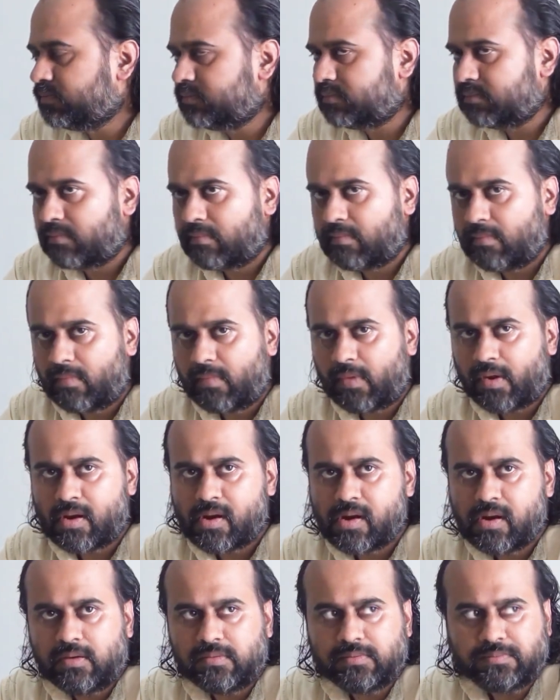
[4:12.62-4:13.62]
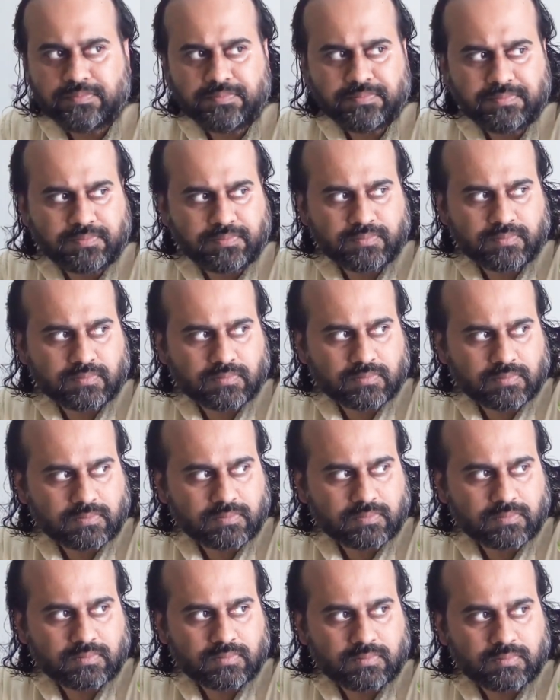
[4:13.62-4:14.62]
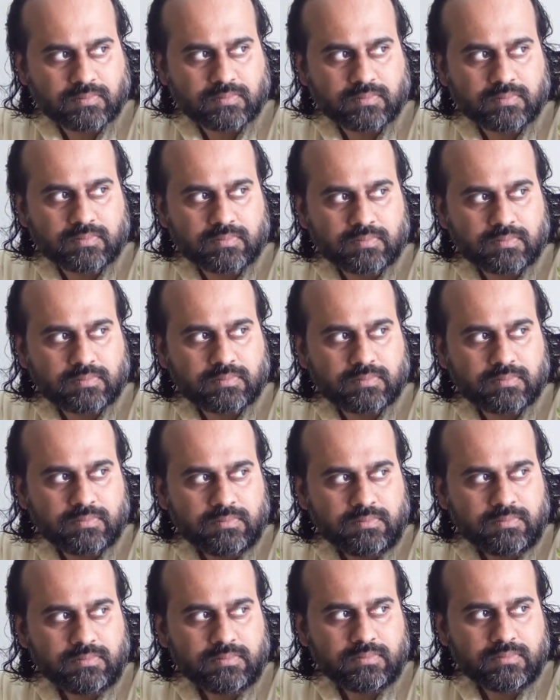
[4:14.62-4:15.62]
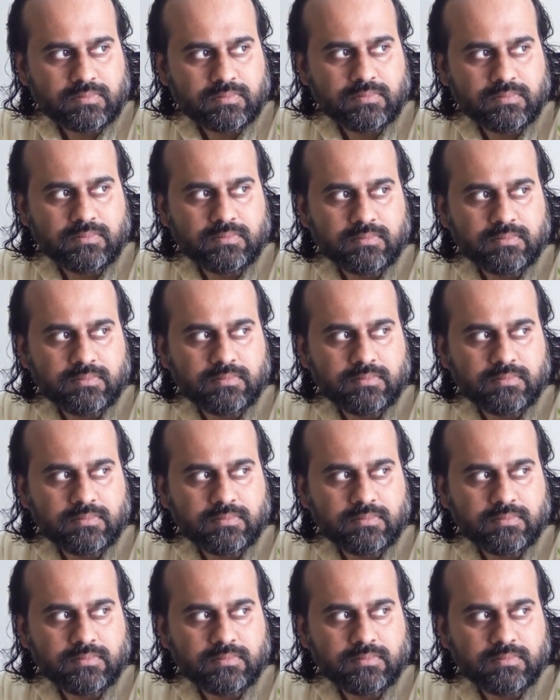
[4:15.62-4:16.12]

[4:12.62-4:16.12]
(silence)